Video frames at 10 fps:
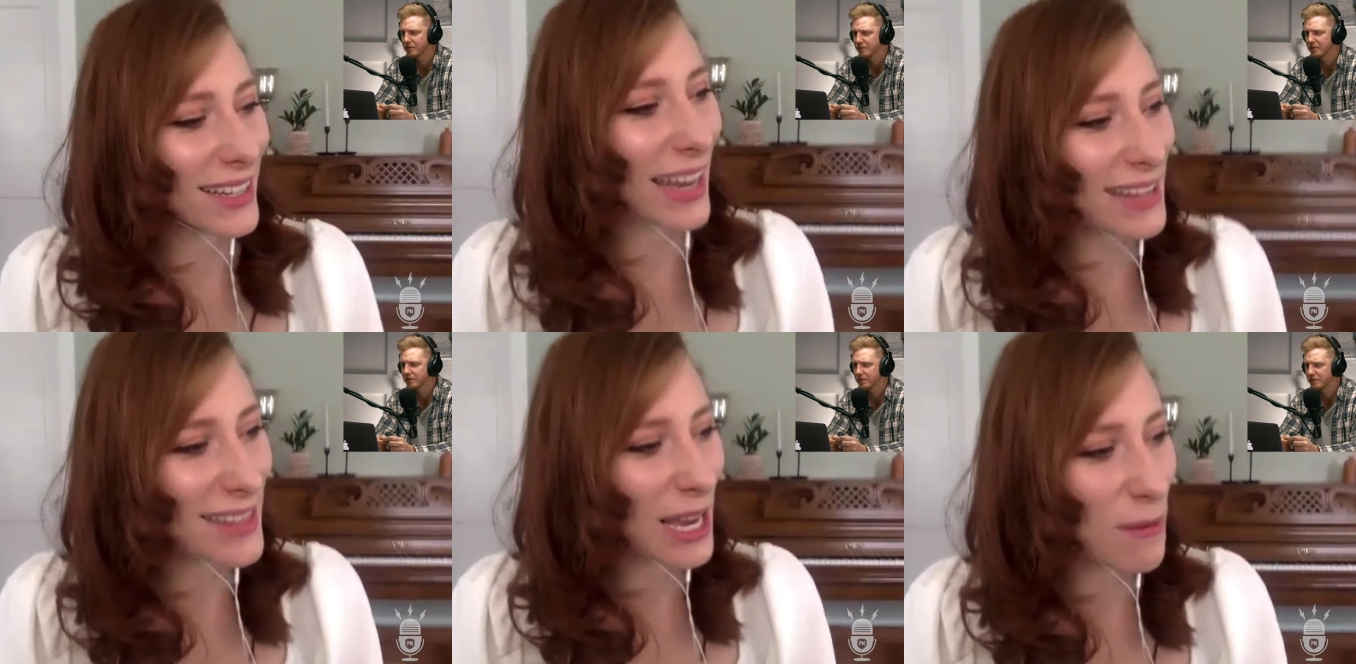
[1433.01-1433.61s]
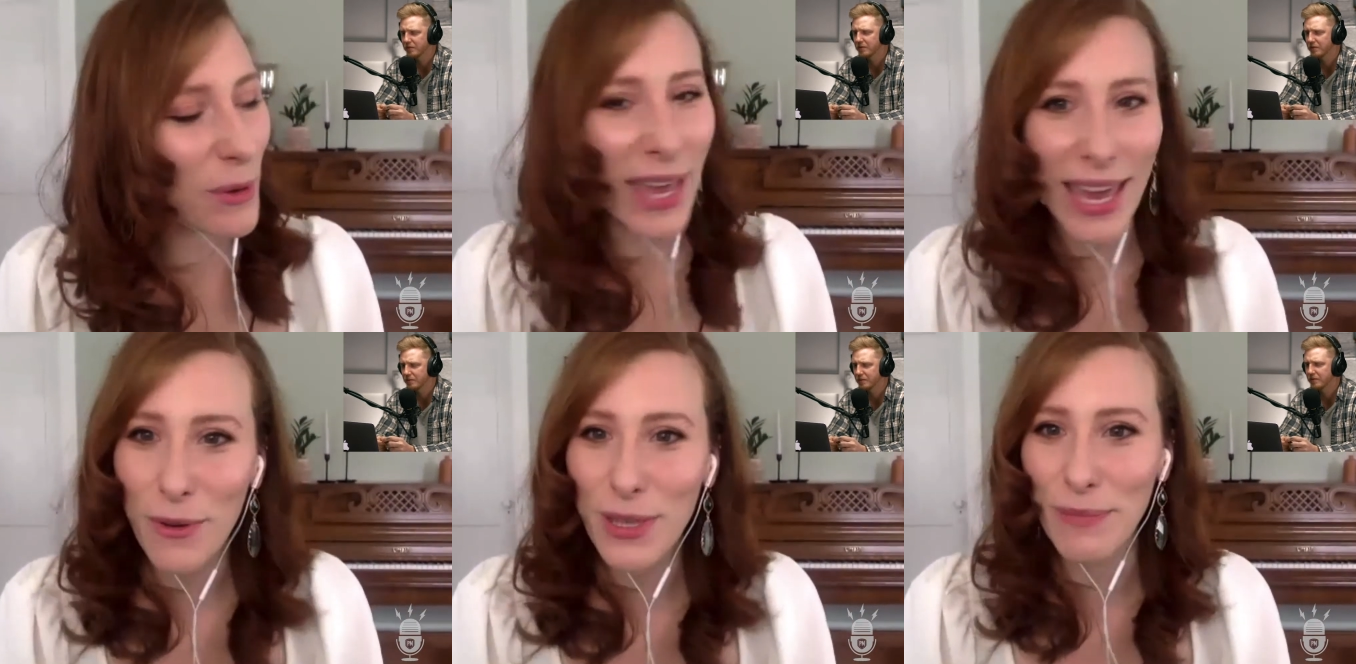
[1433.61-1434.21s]
Speaker 1: oh, I think I'm
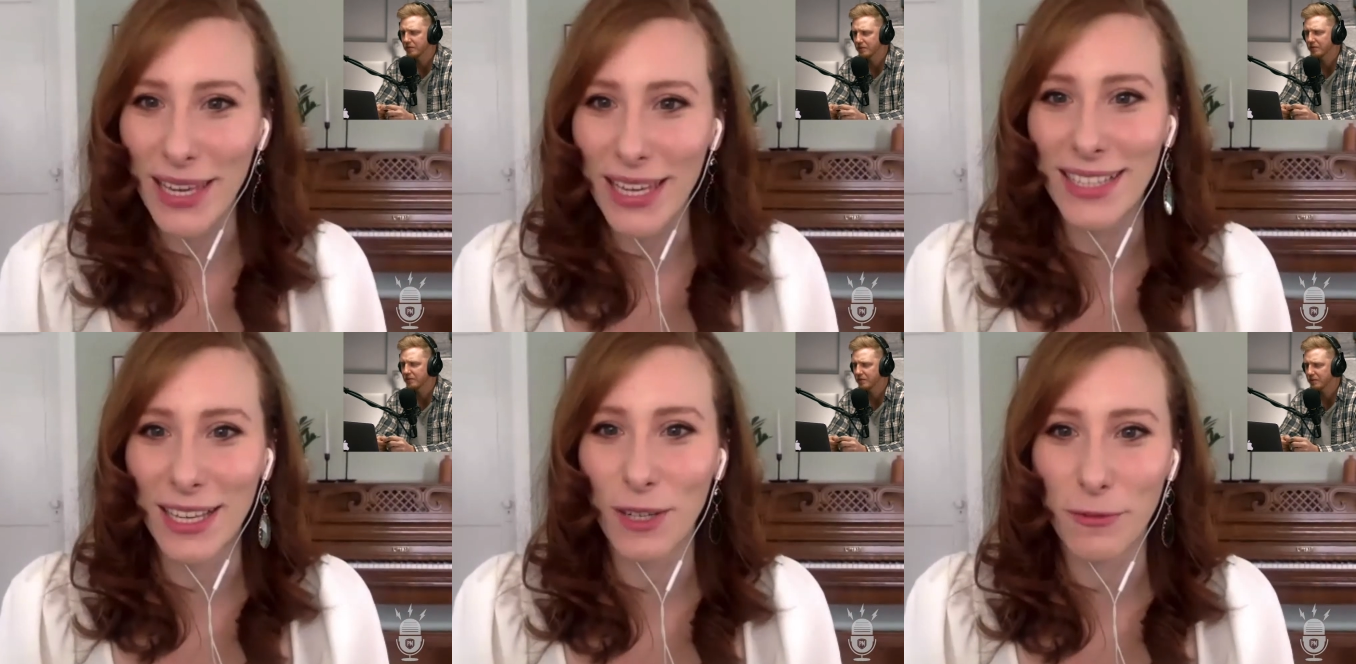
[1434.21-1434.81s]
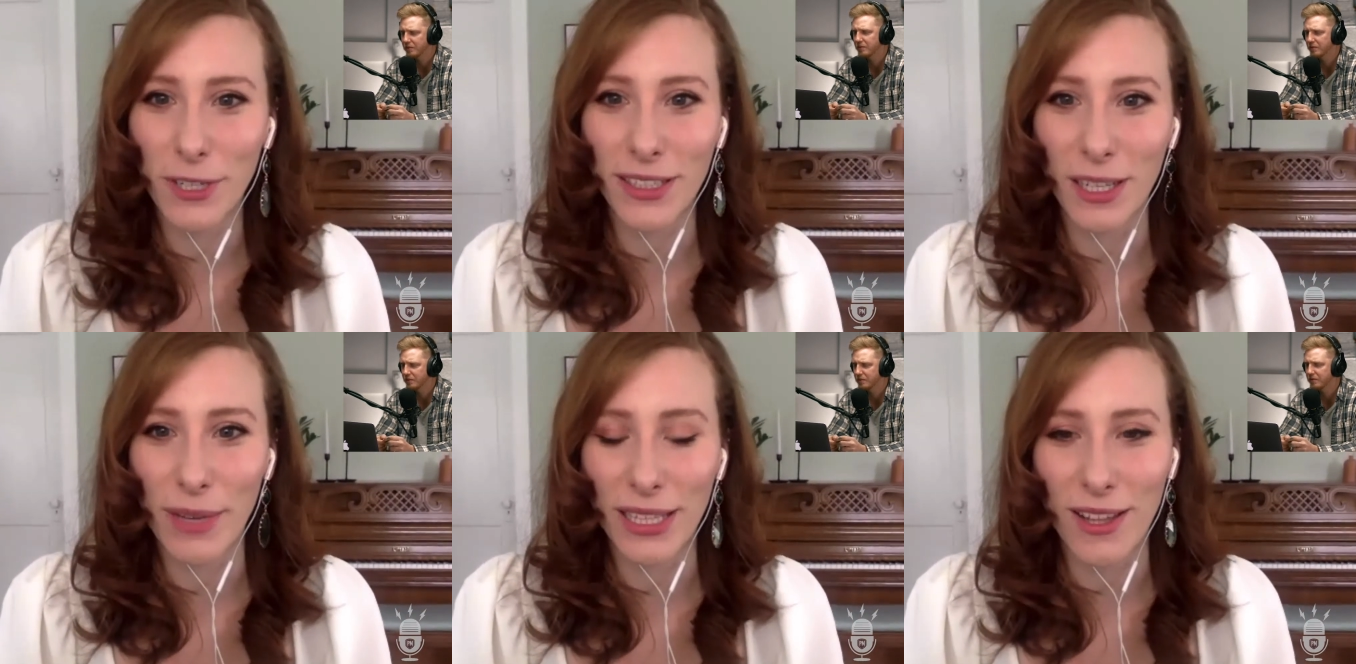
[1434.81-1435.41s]
okay with being single for a
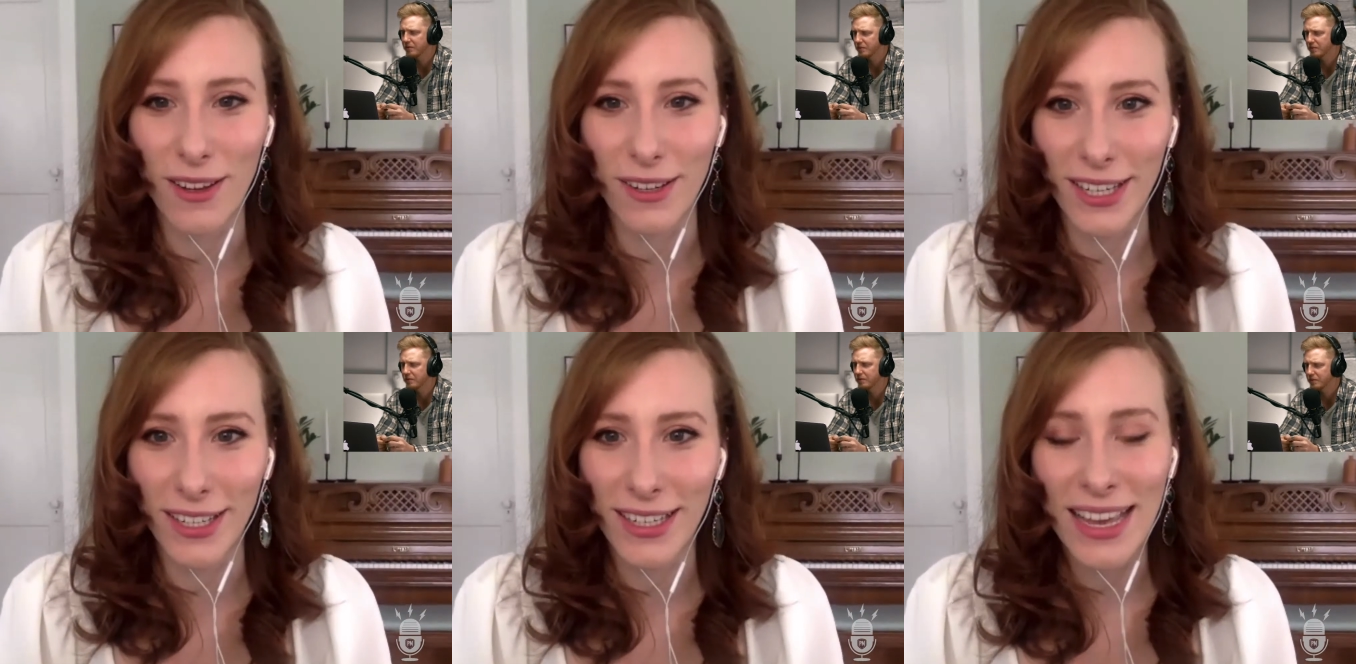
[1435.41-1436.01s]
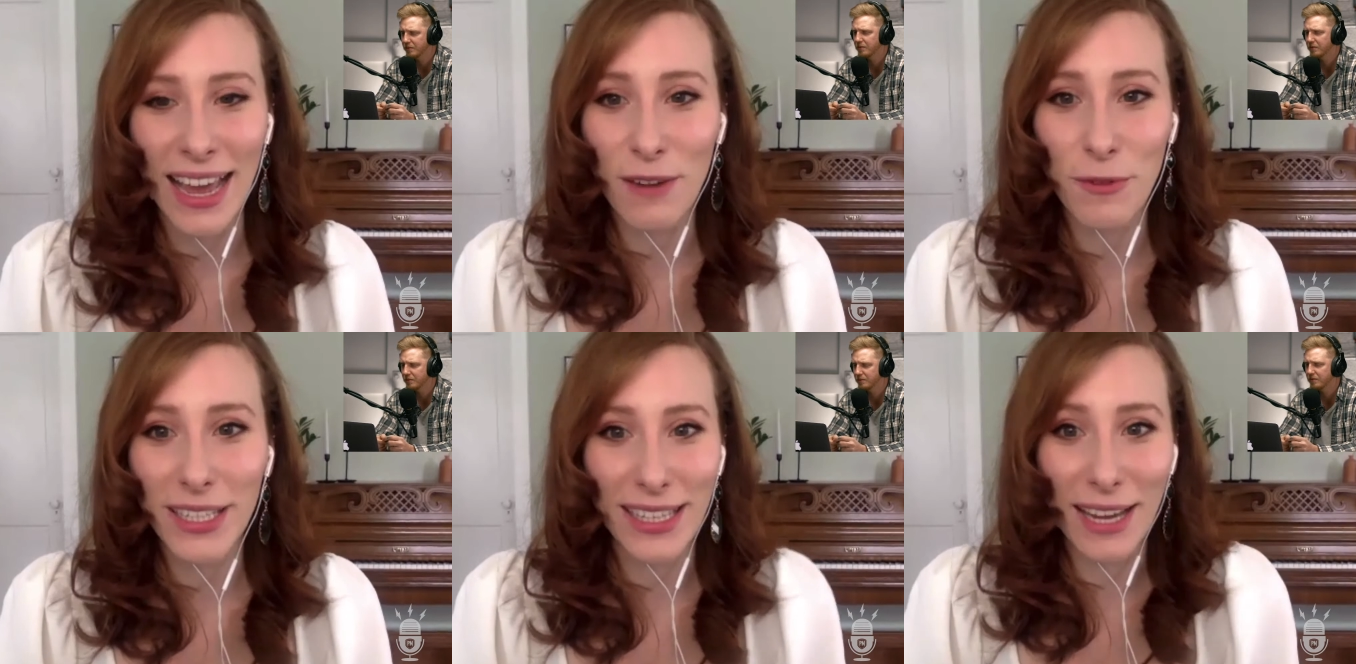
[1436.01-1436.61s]
little bit longer. Mm. I
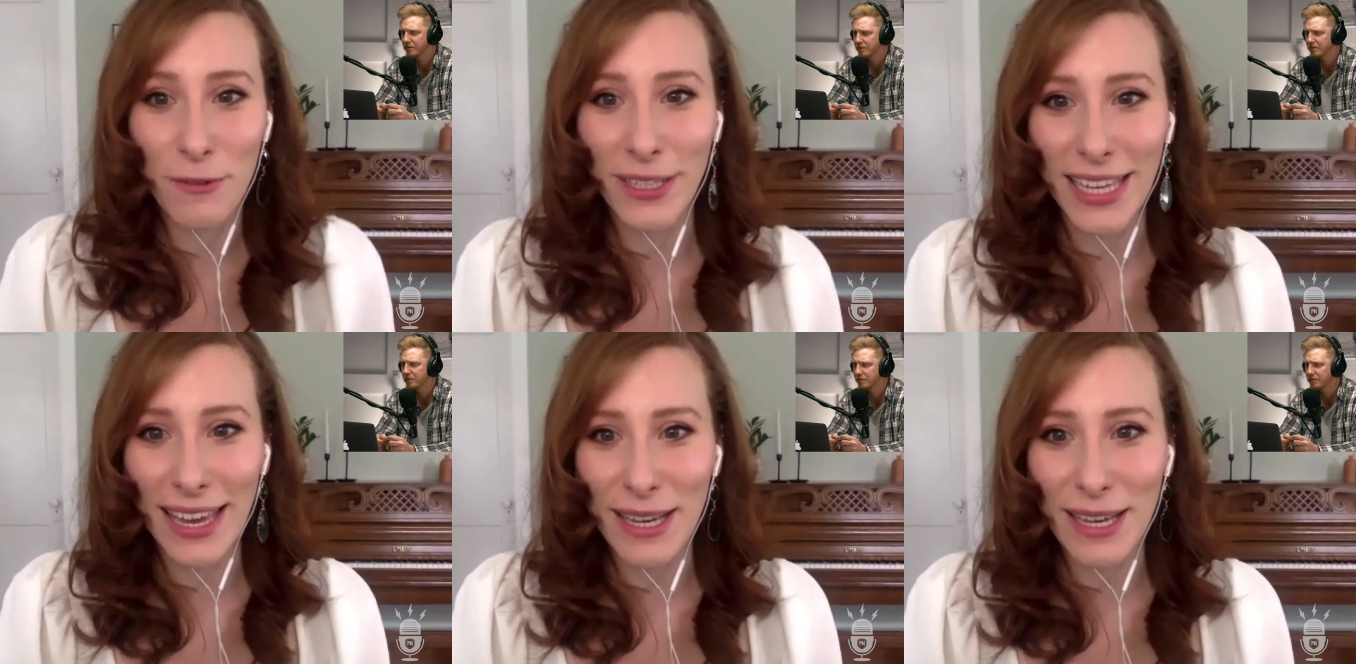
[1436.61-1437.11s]
really, I really